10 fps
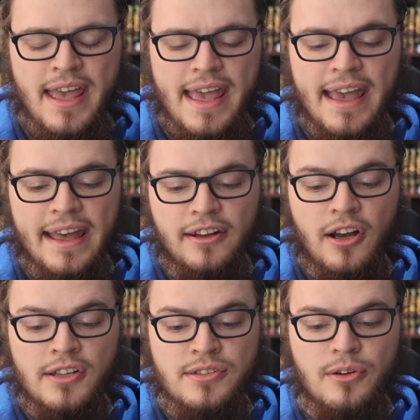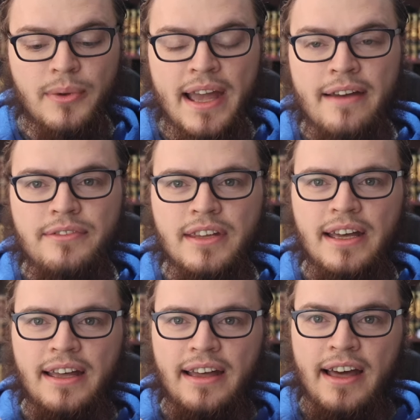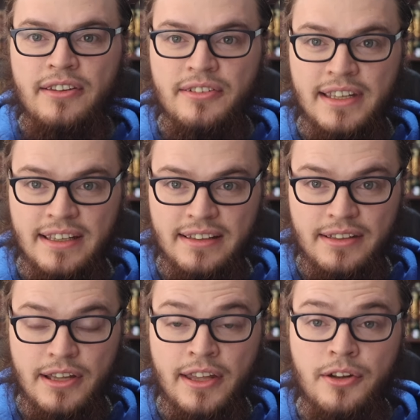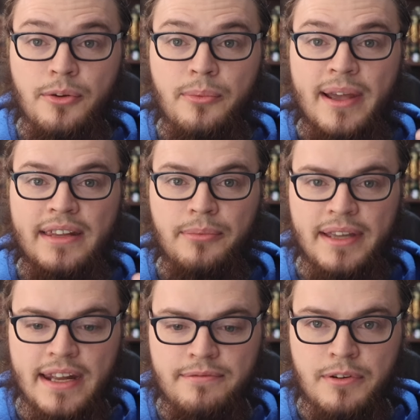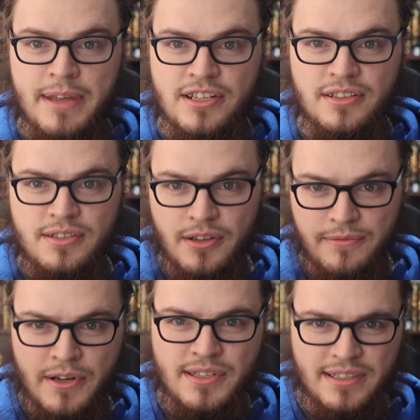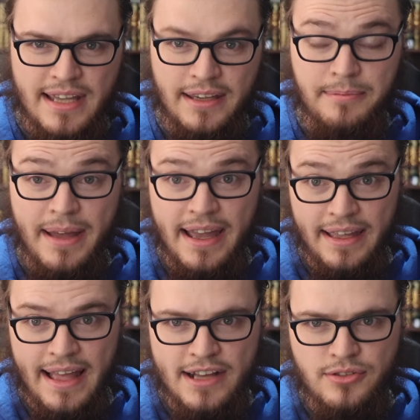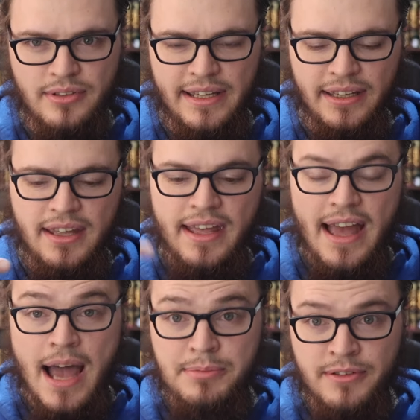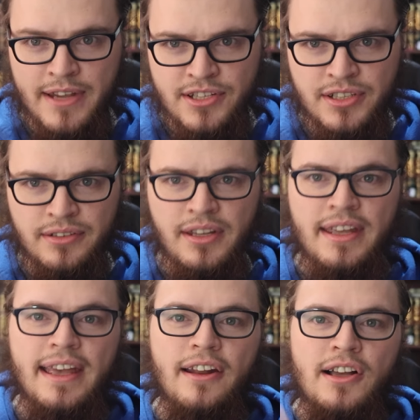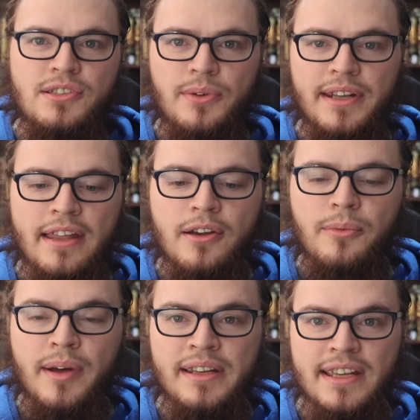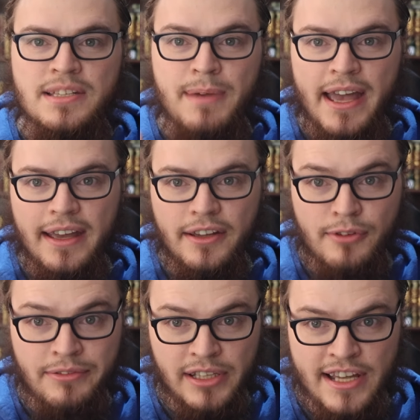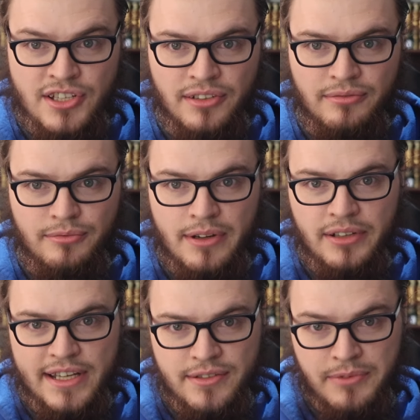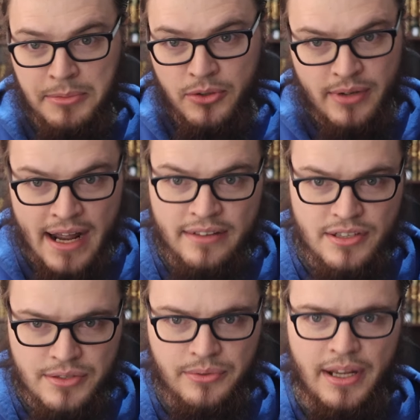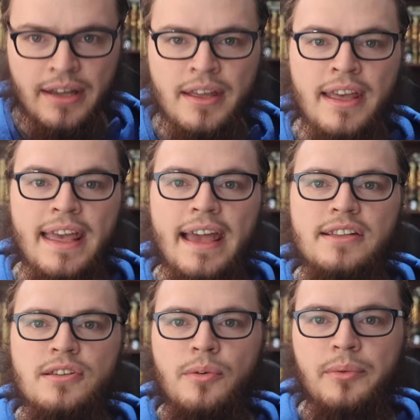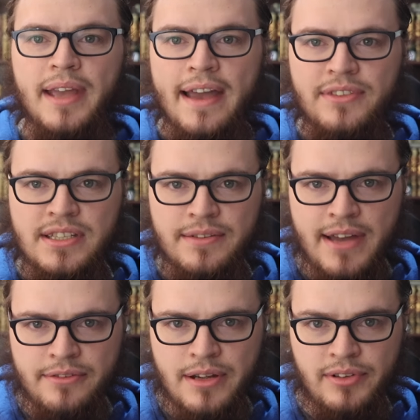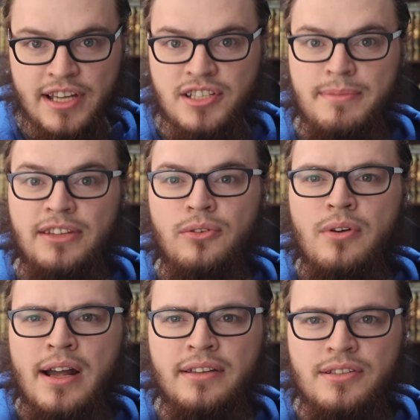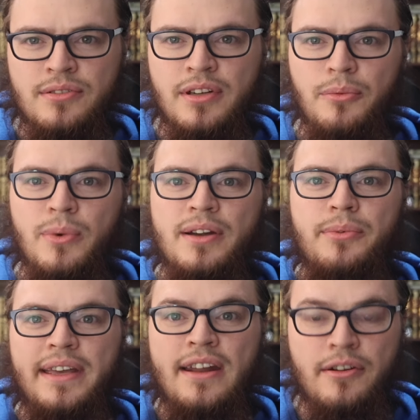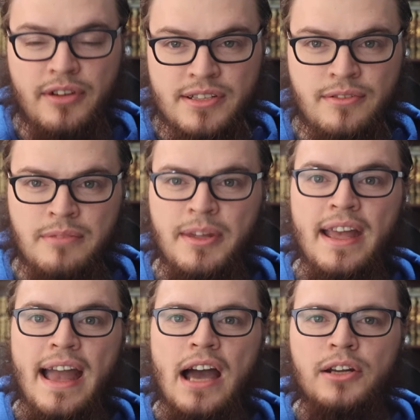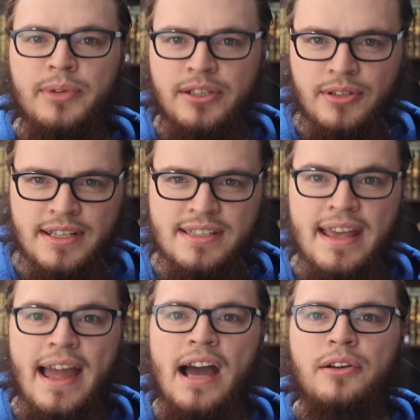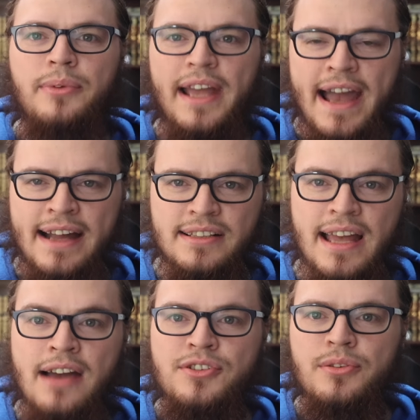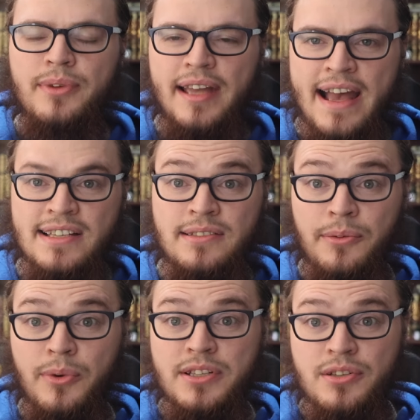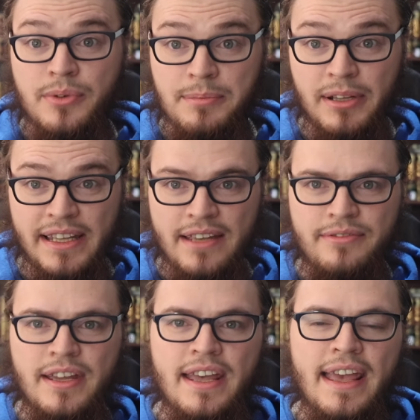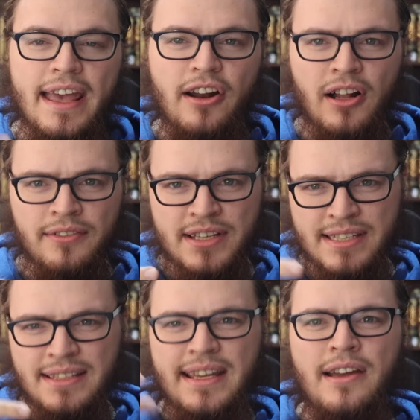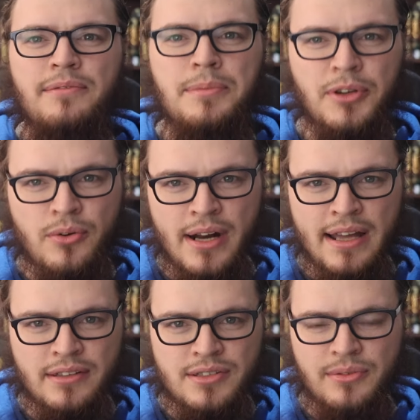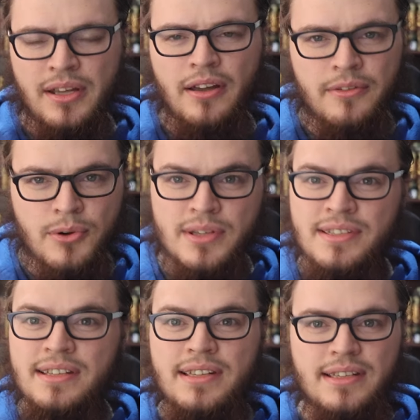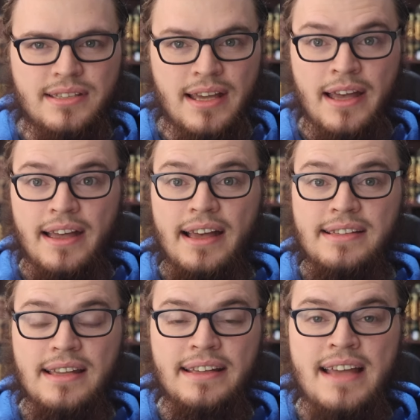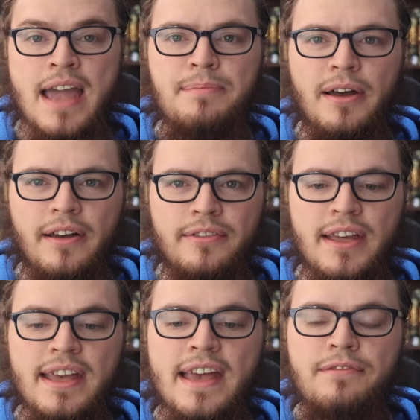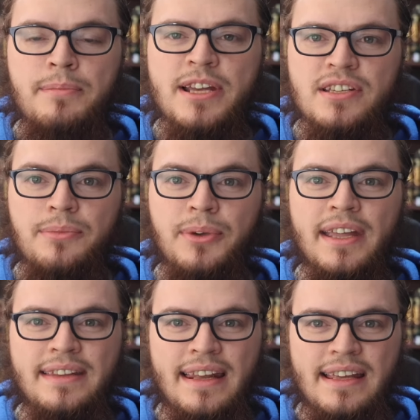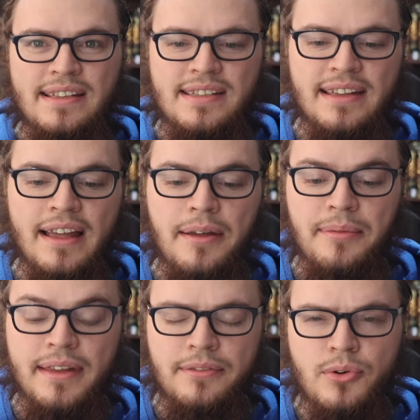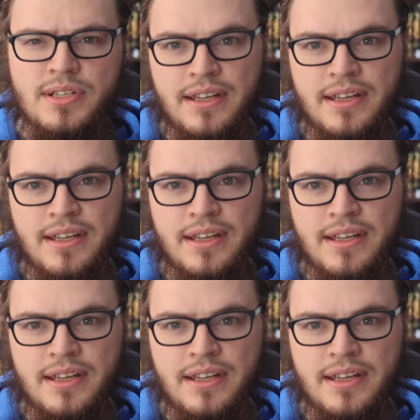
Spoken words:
And also we have the other way that we get information. So the first is like by actual like observation. And also another one is by revelation from the Quran, the Sunnah. And so when we have this divine revelation about the Quran, the Sunnah, where do we get our rizq from? How do we do this? How do we act? How should we ask? What should we believe? And all of these things, they come from the Quran, the Sunnah. Of course, this is a type of information that we get that is, of course,